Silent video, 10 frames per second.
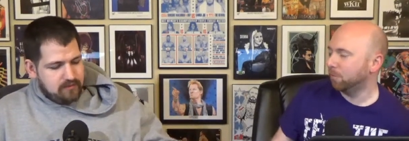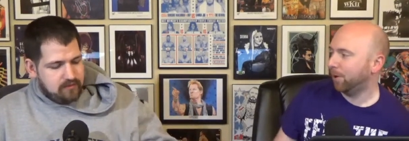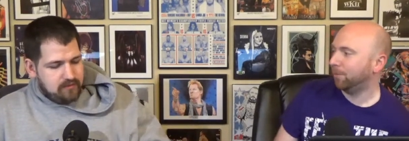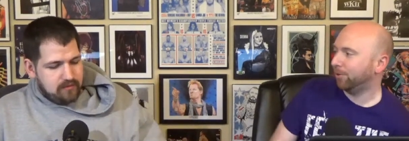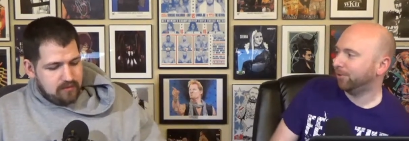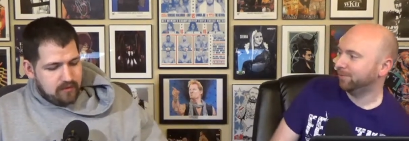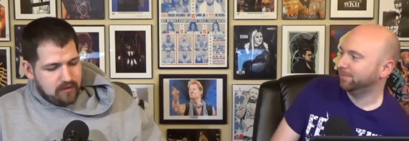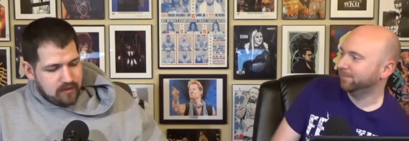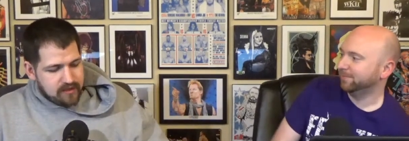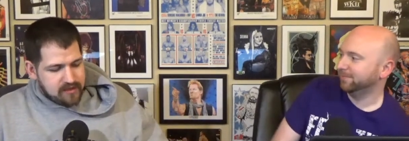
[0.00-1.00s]
Speaker 1: bubble?
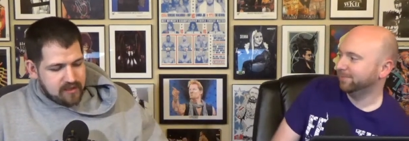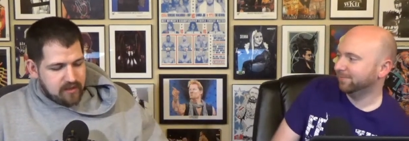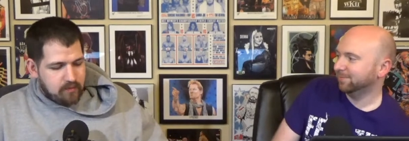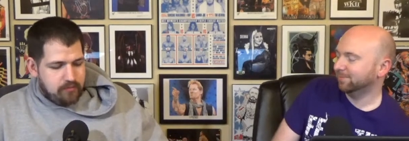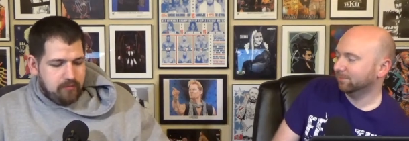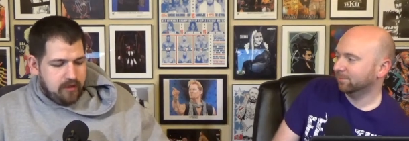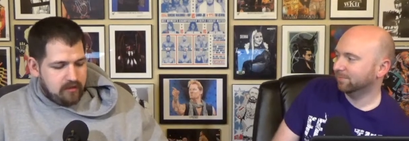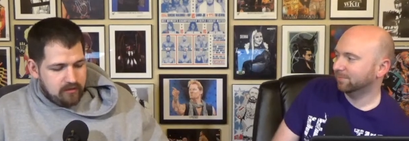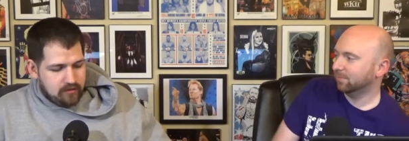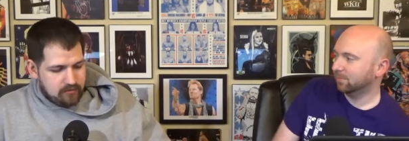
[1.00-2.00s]
Speaker 2: It's not the
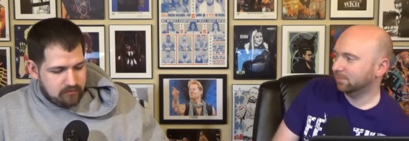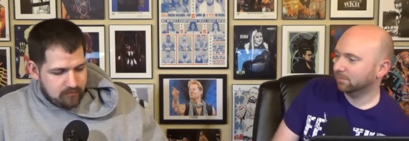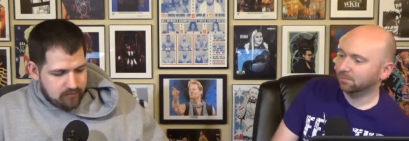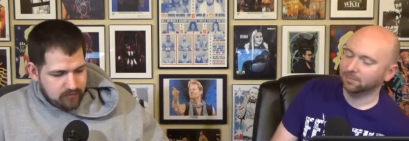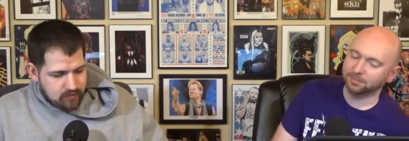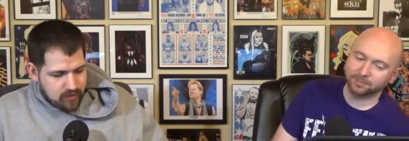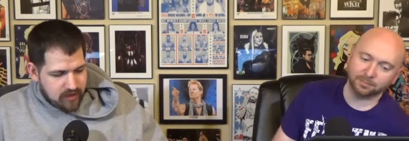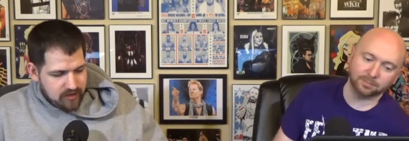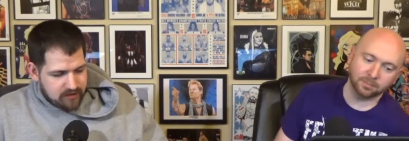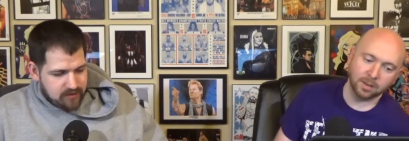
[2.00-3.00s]
point. You're
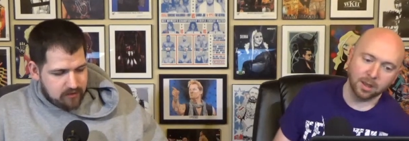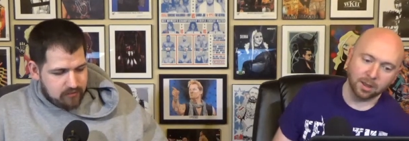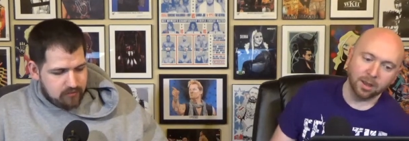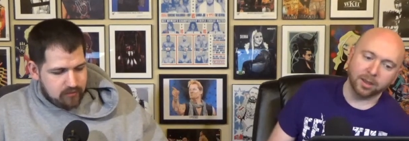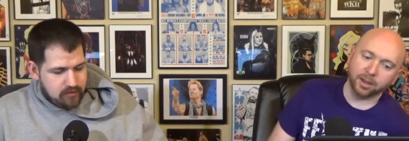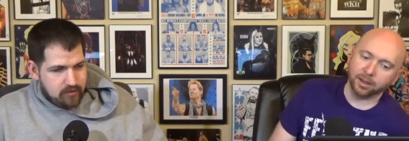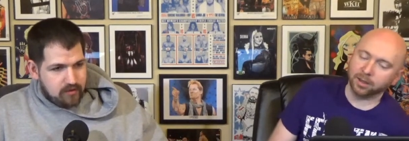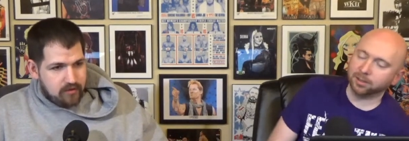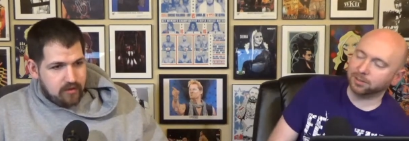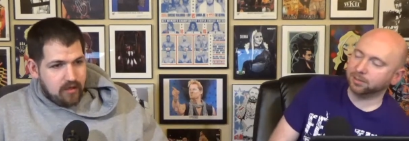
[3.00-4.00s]
trying to. Yeah, I
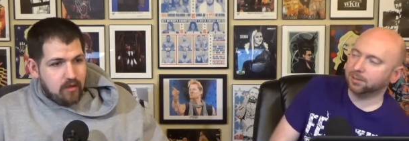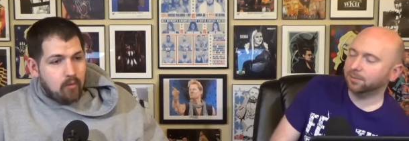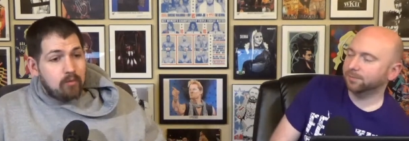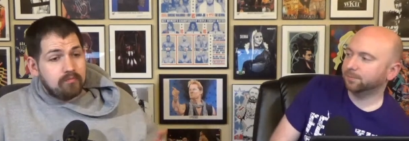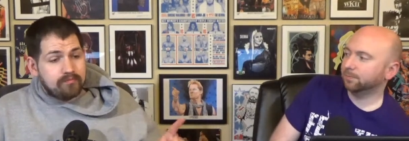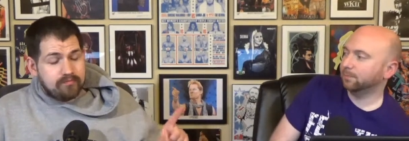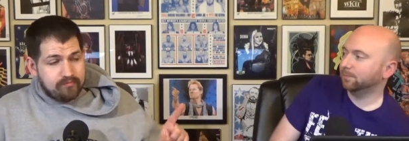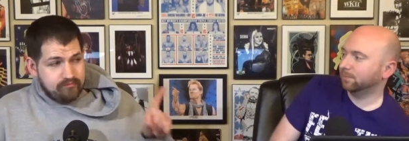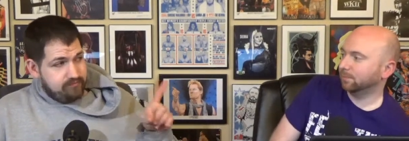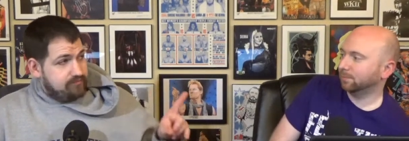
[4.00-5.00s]
guess.
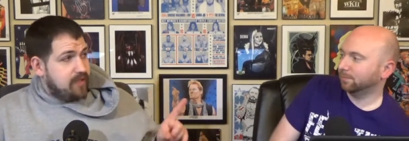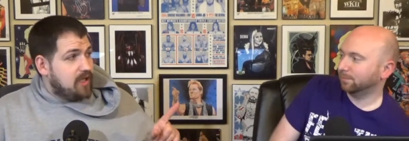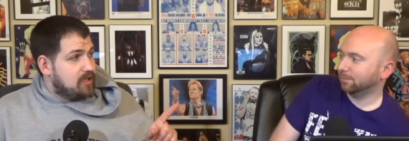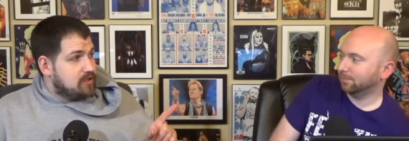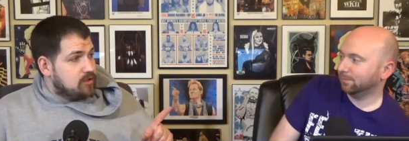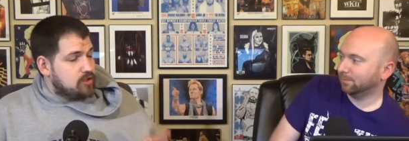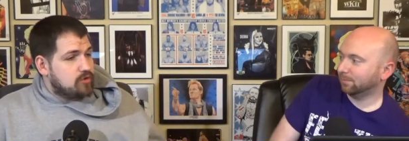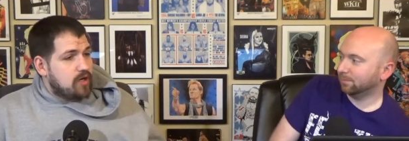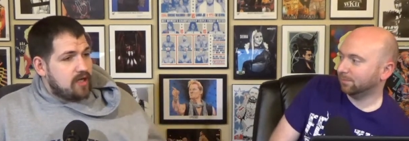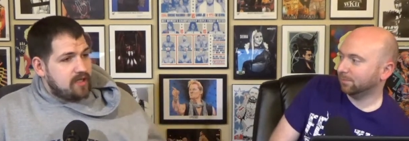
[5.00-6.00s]
You're
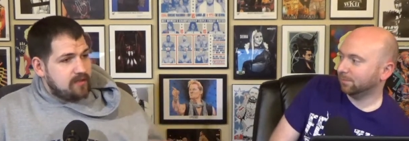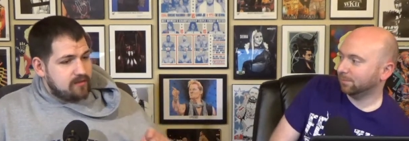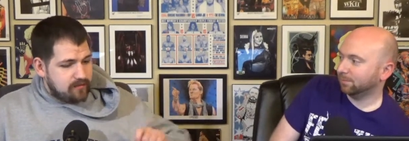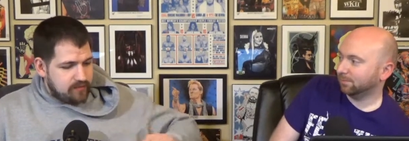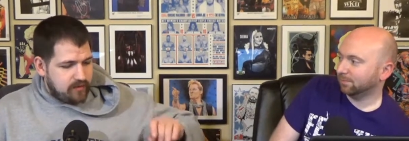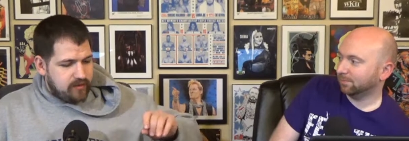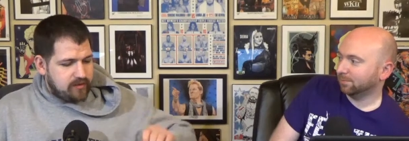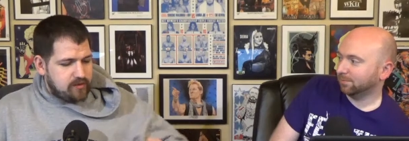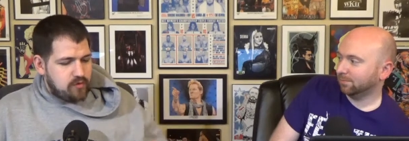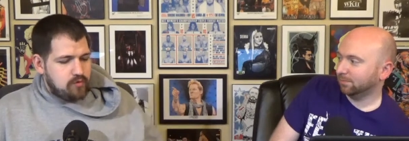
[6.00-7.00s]
trying
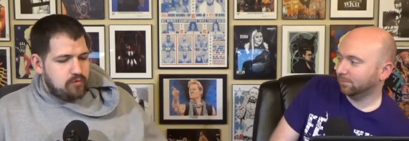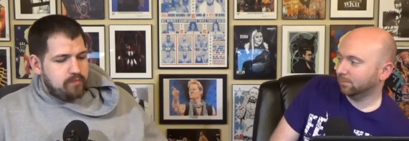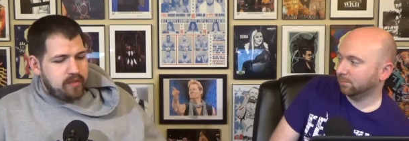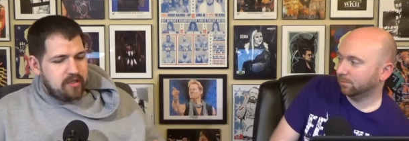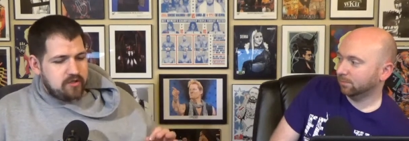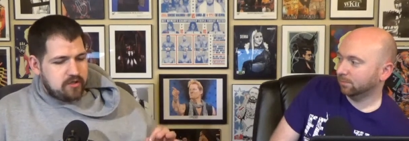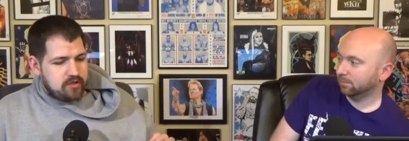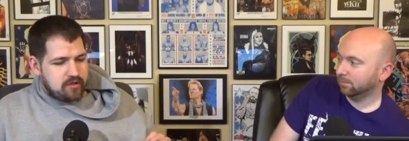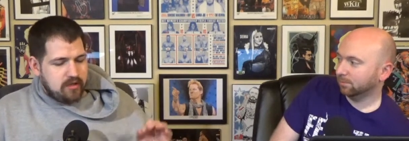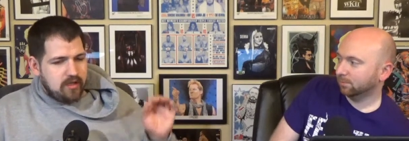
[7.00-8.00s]
to
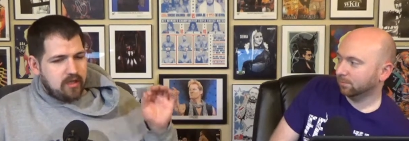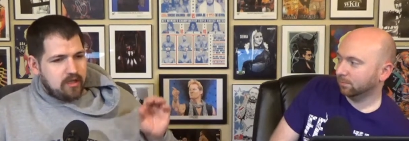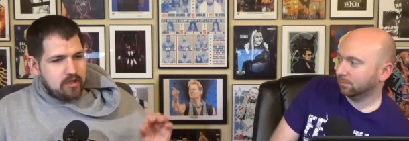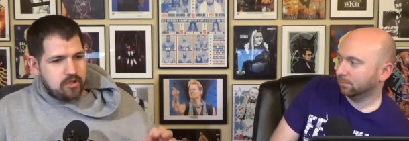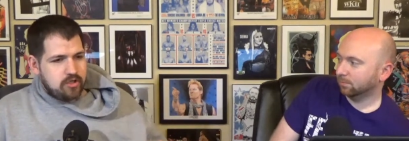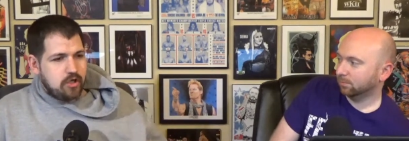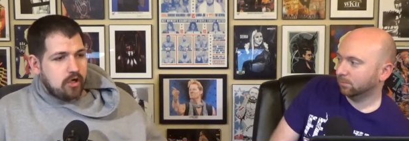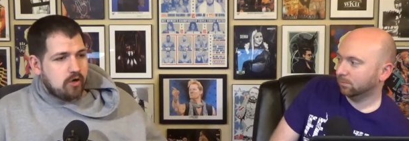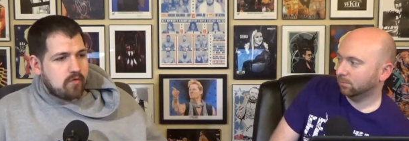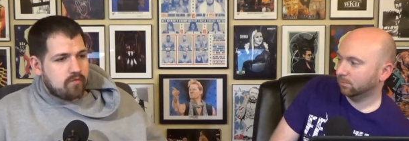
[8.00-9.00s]
pitch a
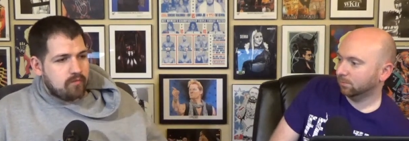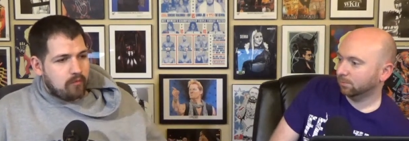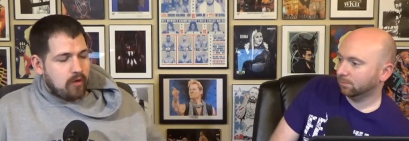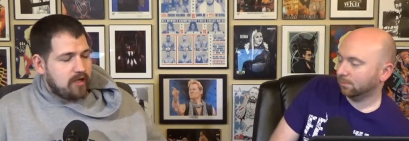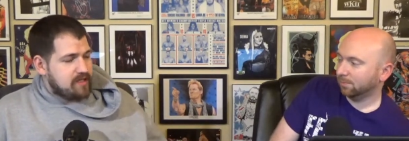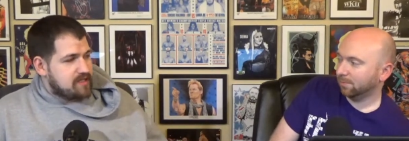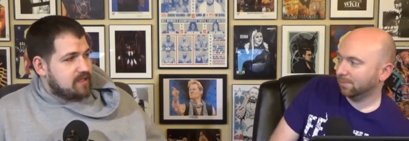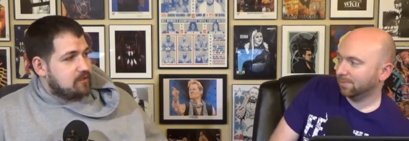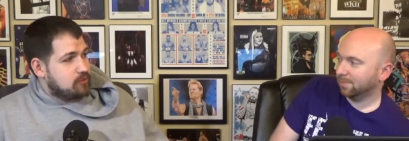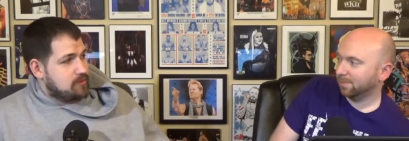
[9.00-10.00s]
show while it's
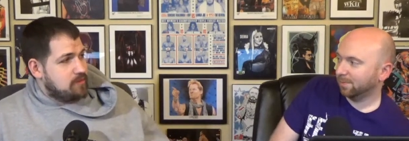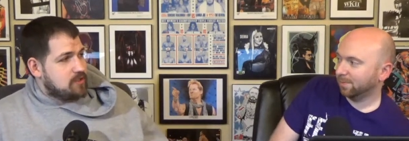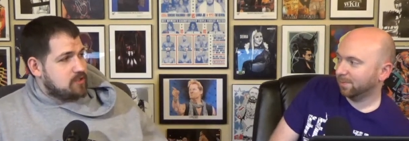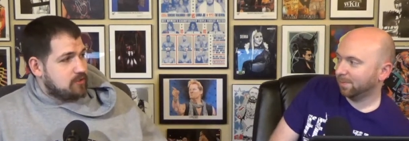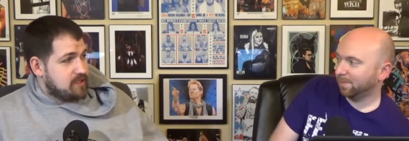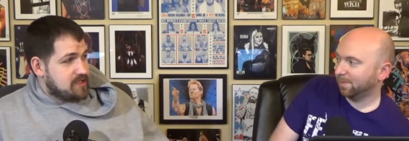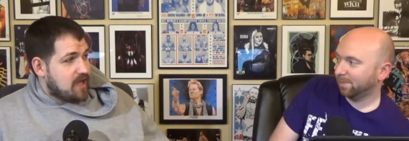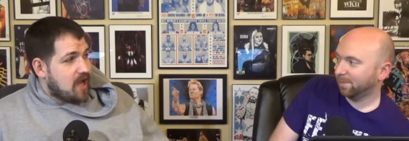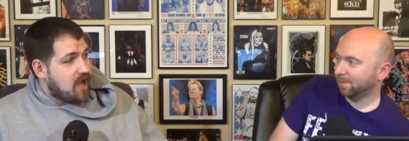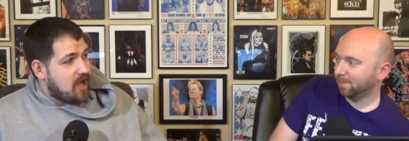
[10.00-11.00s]
not going to be the show that's
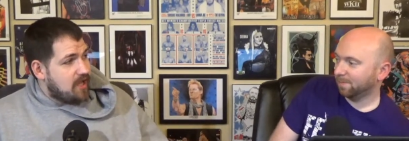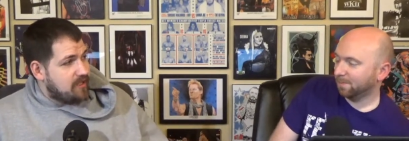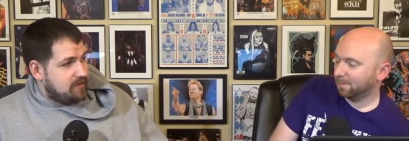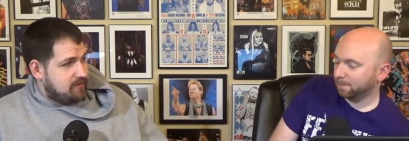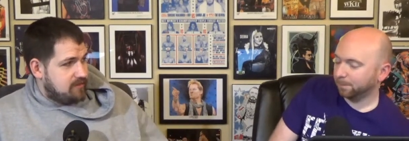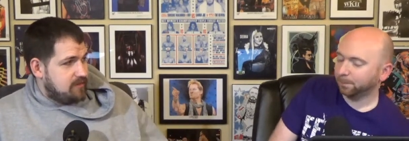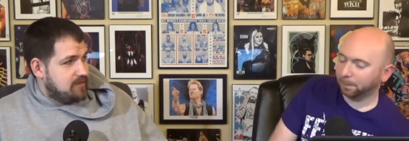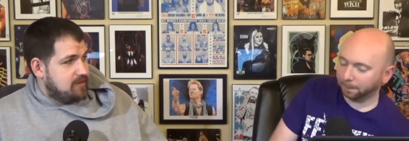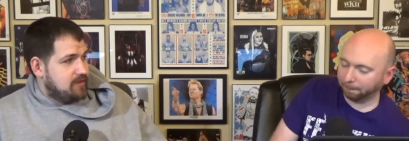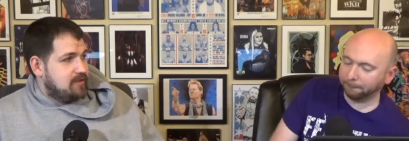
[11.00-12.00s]
on
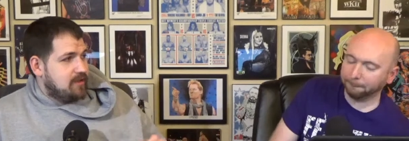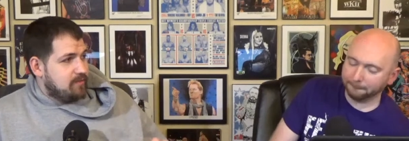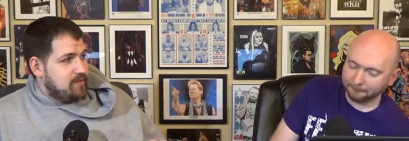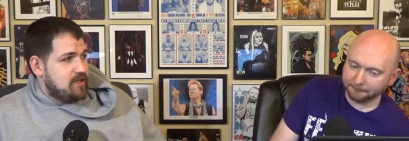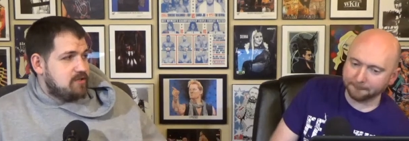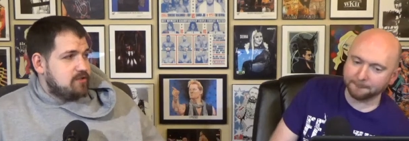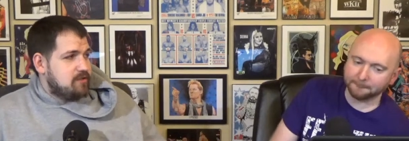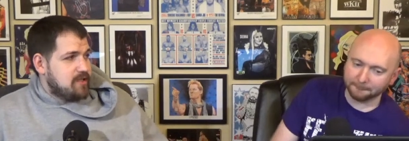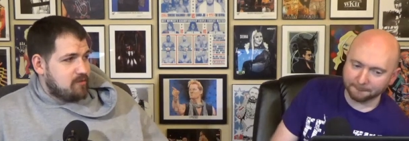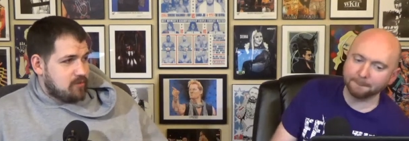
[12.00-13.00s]
a major
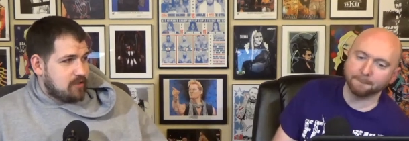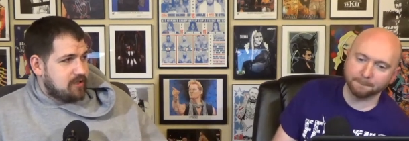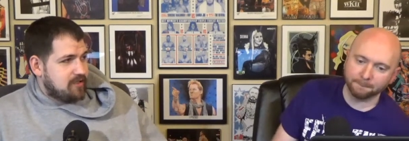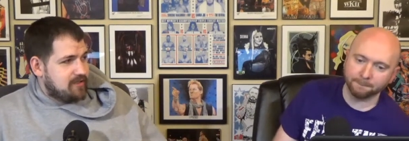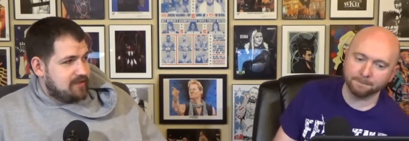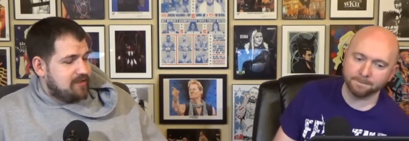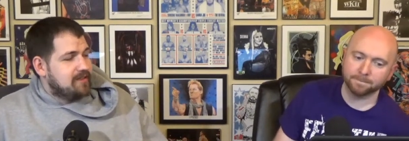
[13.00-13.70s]
network, mm-hmm.